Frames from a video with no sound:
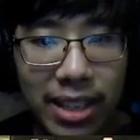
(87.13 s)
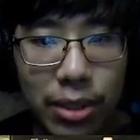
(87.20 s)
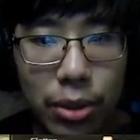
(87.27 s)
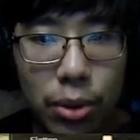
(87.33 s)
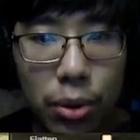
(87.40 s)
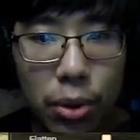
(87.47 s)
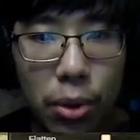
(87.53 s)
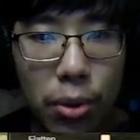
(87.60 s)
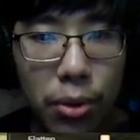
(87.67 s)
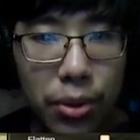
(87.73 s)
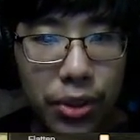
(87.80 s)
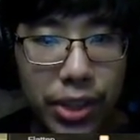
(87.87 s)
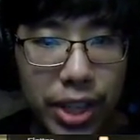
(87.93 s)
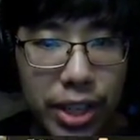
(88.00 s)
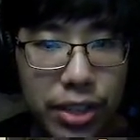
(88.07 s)

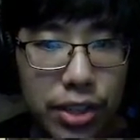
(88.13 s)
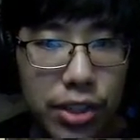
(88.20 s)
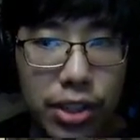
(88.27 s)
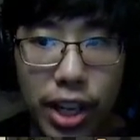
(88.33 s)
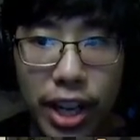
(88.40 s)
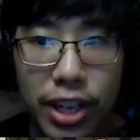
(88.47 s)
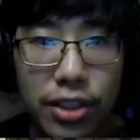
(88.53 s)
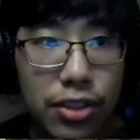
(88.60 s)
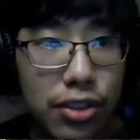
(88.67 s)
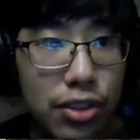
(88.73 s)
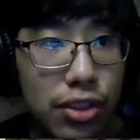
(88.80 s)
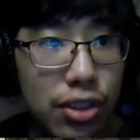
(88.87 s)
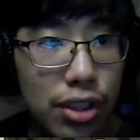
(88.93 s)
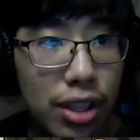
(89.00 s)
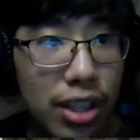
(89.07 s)
glorious
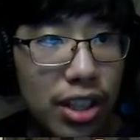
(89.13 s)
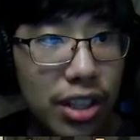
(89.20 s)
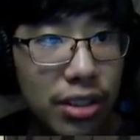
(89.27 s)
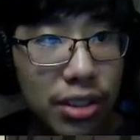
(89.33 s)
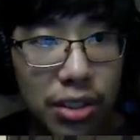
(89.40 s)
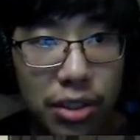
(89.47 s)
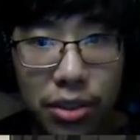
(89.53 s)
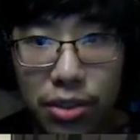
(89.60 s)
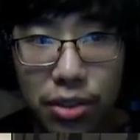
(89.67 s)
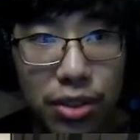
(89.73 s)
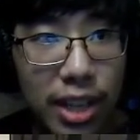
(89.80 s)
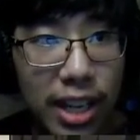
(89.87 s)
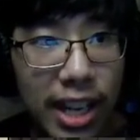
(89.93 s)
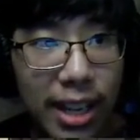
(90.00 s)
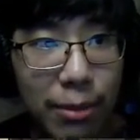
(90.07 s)
tanks.
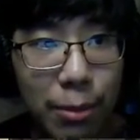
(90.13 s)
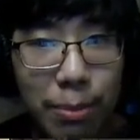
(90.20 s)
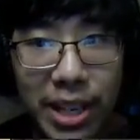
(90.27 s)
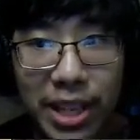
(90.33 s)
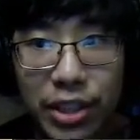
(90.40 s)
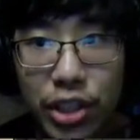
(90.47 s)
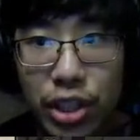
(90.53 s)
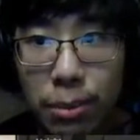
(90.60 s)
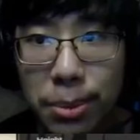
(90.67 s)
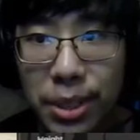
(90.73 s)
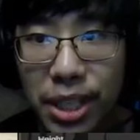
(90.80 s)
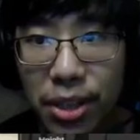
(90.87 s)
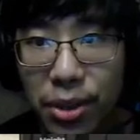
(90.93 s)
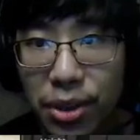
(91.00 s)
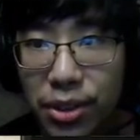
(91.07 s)
Because I will make
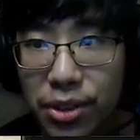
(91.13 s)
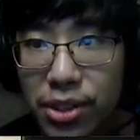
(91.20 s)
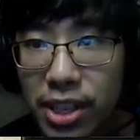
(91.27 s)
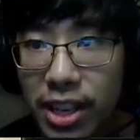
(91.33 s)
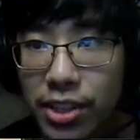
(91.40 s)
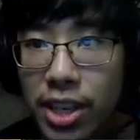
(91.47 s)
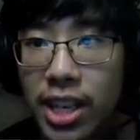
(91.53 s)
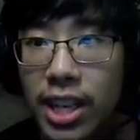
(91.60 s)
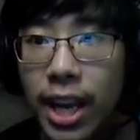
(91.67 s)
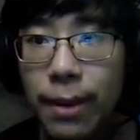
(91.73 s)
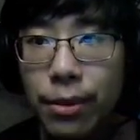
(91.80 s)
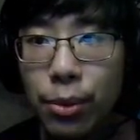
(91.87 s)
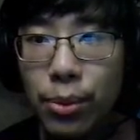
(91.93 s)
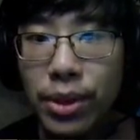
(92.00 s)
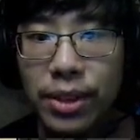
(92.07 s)
superior tanks.
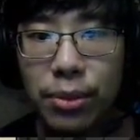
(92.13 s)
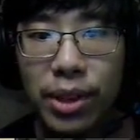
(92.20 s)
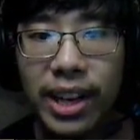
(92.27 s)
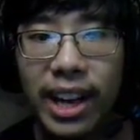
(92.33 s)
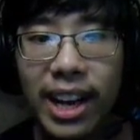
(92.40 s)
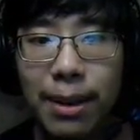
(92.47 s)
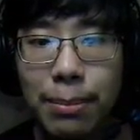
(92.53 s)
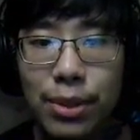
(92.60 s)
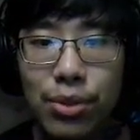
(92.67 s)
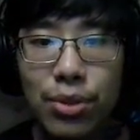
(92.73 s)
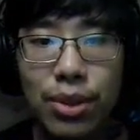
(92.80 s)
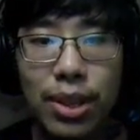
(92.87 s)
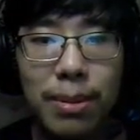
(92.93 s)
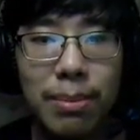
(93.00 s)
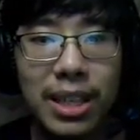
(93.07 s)
If you wonder what happened
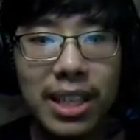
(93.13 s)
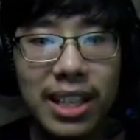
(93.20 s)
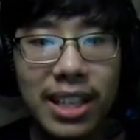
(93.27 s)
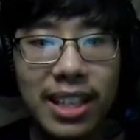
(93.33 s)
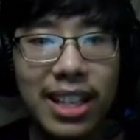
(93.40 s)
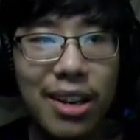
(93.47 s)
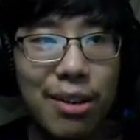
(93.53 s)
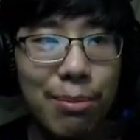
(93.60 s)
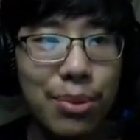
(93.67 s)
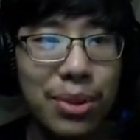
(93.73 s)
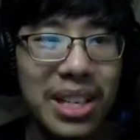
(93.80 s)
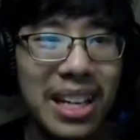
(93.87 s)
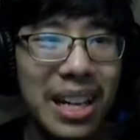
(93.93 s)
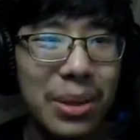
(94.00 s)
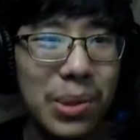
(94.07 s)
to them, they were
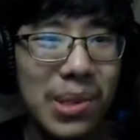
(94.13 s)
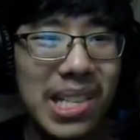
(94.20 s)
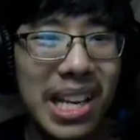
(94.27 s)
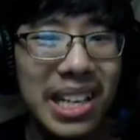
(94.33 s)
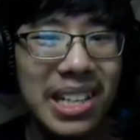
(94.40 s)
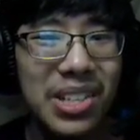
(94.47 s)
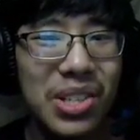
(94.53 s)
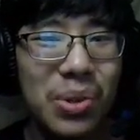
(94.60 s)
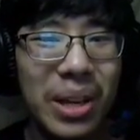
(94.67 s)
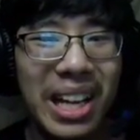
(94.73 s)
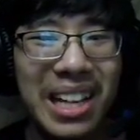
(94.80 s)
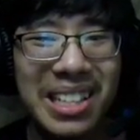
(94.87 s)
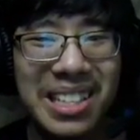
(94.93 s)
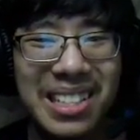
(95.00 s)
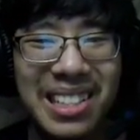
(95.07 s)
pretty outdated, so I
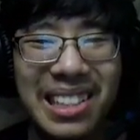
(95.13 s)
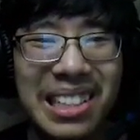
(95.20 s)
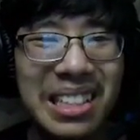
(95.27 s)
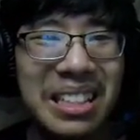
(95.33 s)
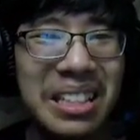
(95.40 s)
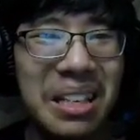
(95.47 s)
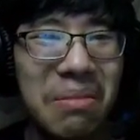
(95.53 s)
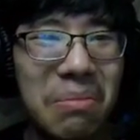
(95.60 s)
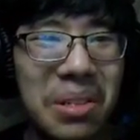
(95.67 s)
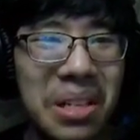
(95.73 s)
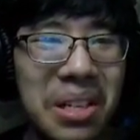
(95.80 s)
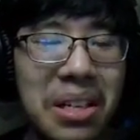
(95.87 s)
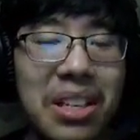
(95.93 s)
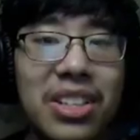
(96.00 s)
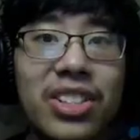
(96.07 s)
had to delete them.
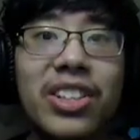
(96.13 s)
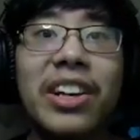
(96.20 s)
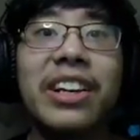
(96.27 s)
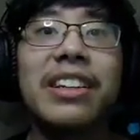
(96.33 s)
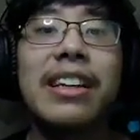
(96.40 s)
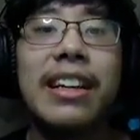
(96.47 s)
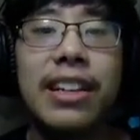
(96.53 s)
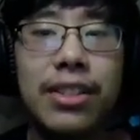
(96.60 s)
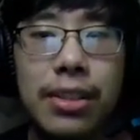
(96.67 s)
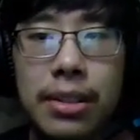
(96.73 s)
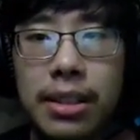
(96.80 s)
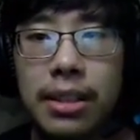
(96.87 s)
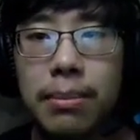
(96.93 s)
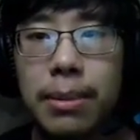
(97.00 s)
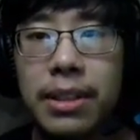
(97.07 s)
Sorry, guys.
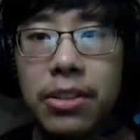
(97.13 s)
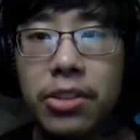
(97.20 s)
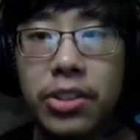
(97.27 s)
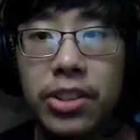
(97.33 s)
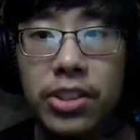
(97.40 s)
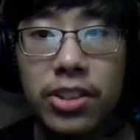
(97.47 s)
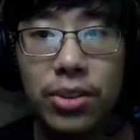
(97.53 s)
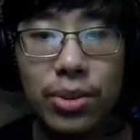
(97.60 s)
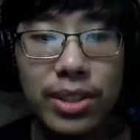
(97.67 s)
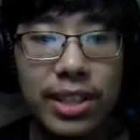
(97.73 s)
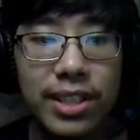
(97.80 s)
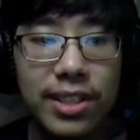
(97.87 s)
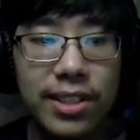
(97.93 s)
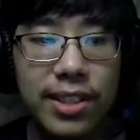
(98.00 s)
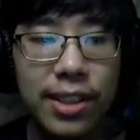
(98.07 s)
But the good news
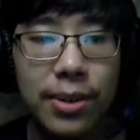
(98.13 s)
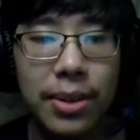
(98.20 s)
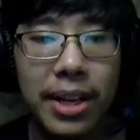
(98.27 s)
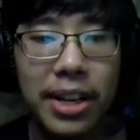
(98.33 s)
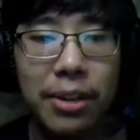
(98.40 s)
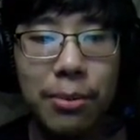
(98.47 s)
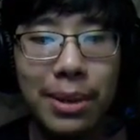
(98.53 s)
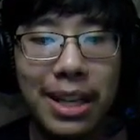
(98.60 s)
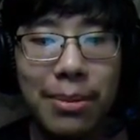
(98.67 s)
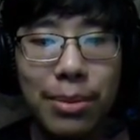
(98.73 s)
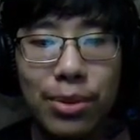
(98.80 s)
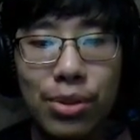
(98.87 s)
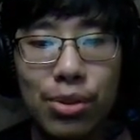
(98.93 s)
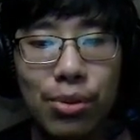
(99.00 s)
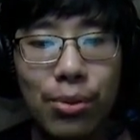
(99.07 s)
is, though, I'll be
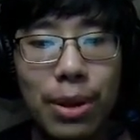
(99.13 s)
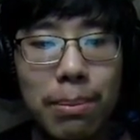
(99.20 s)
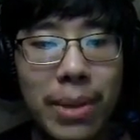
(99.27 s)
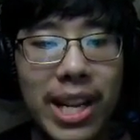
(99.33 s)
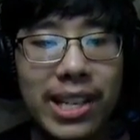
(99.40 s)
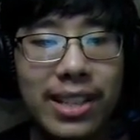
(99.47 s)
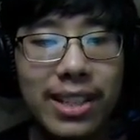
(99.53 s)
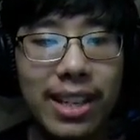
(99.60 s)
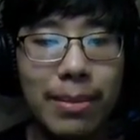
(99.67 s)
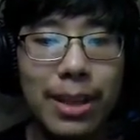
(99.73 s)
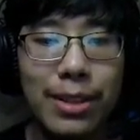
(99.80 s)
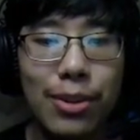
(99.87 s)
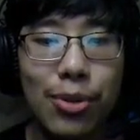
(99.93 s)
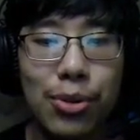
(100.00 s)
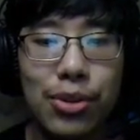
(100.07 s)
able to remake them
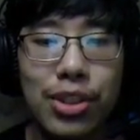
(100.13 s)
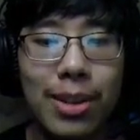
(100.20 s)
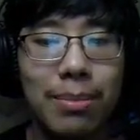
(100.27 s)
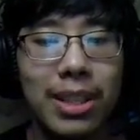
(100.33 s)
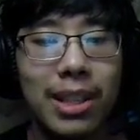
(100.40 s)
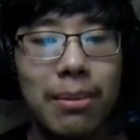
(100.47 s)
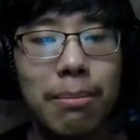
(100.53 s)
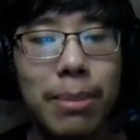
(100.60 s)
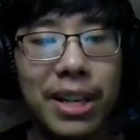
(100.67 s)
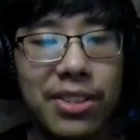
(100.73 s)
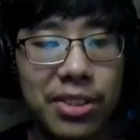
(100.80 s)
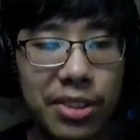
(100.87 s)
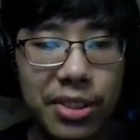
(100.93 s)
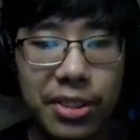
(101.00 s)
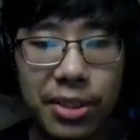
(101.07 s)
into something
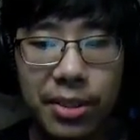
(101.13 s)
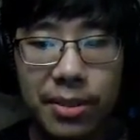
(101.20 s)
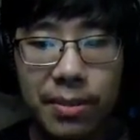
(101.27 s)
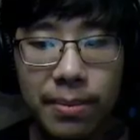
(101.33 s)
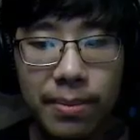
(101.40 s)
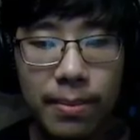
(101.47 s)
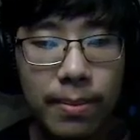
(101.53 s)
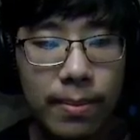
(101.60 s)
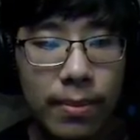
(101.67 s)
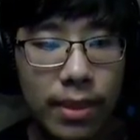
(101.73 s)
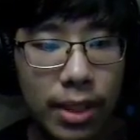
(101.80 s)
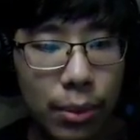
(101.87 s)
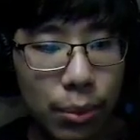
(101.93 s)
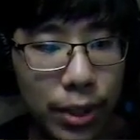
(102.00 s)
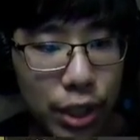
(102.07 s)
better.
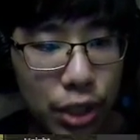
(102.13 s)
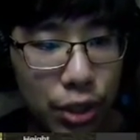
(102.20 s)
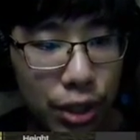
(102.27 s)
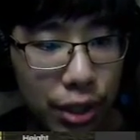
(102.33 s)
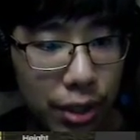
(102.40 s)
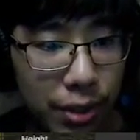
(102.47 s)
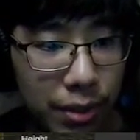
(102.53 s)
Which...